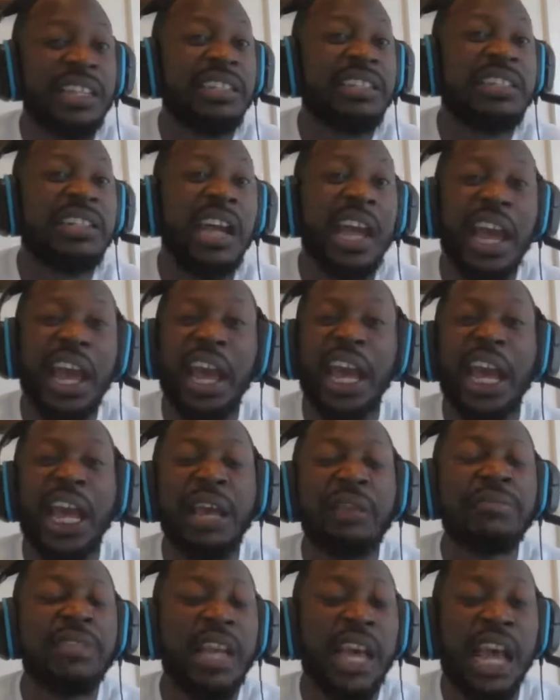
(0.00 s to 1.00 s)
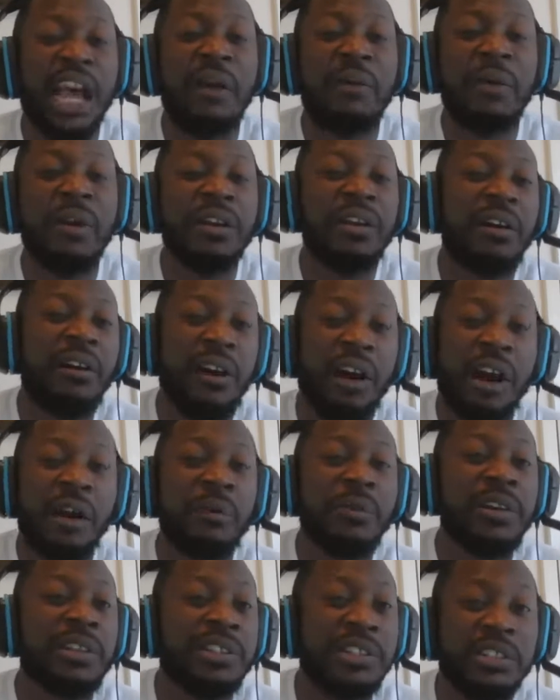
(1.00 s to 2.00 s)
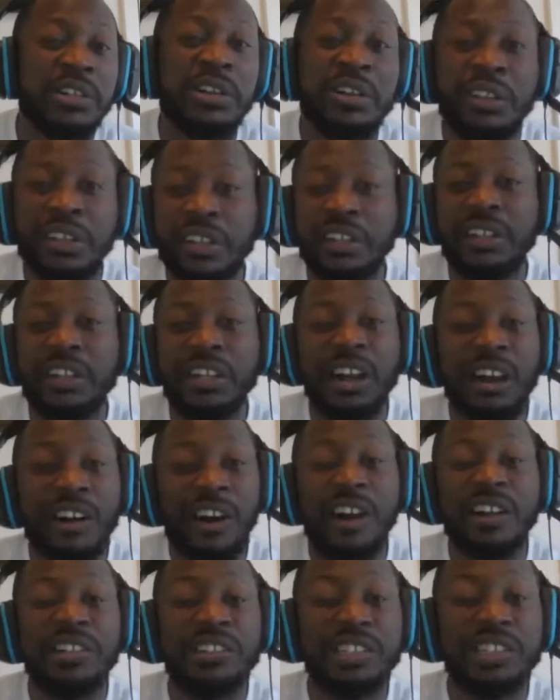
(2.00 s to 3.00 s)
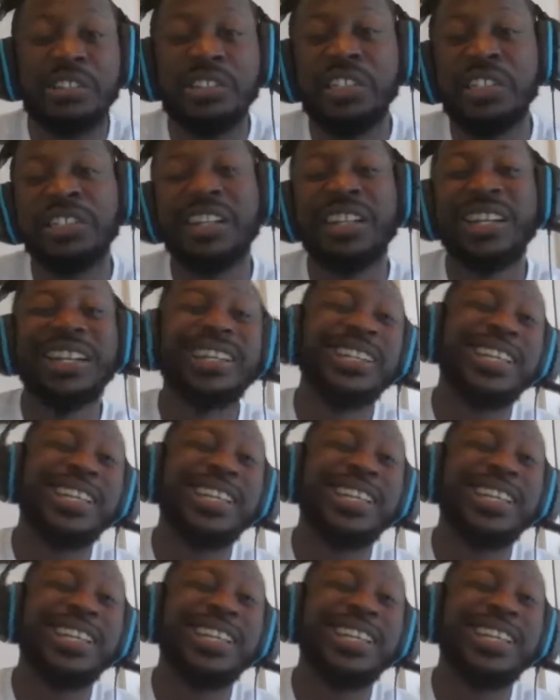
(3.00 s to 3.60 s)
James Edward Harden Jr.,